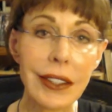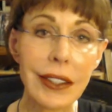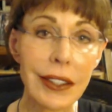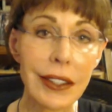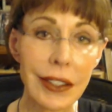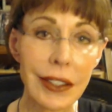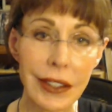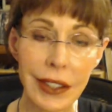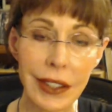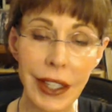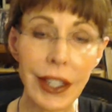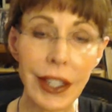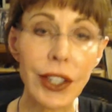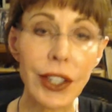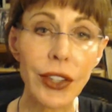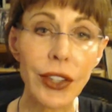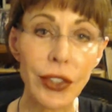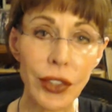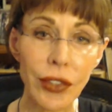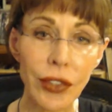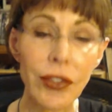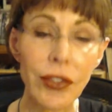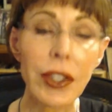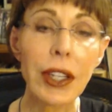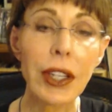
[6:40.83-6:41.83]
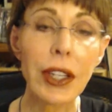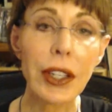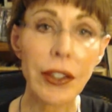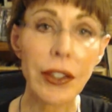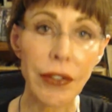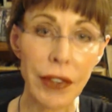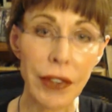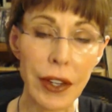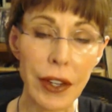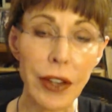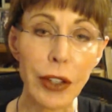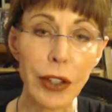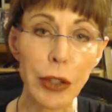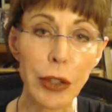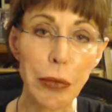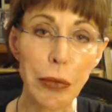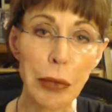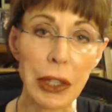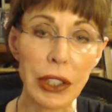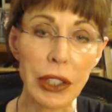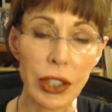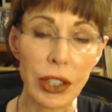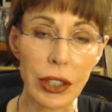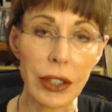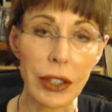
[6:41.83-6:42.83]
then you just need to figure the
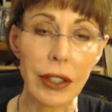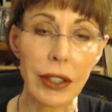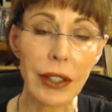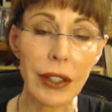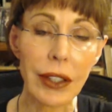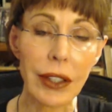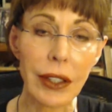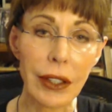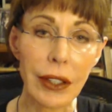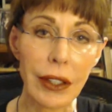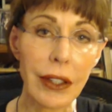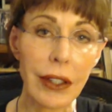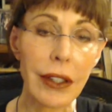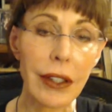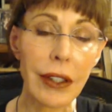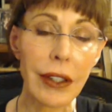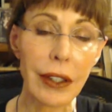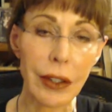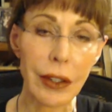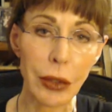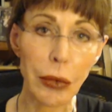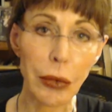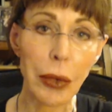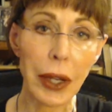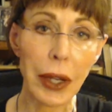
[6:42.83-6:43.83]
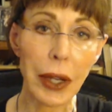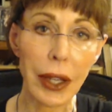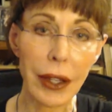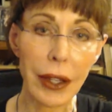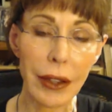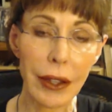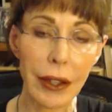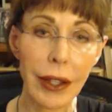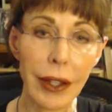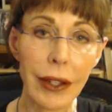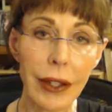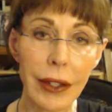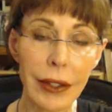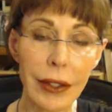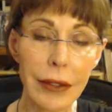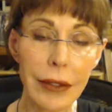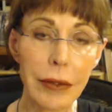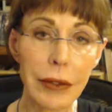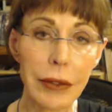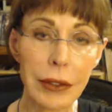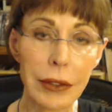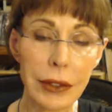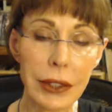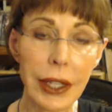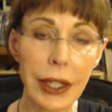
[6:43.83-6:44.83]
budget in a way that
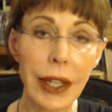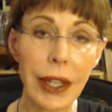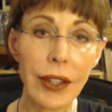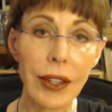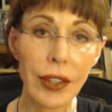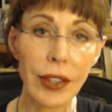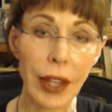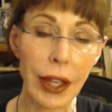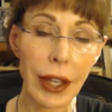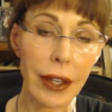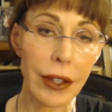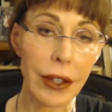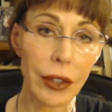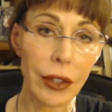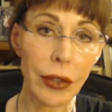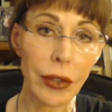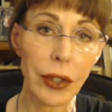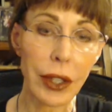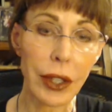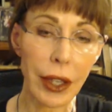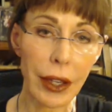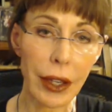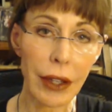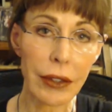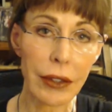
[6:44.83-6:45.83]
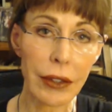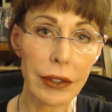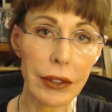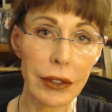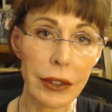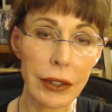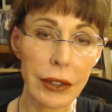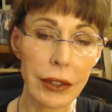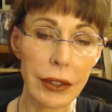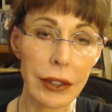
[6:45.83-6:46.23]
takes that into account.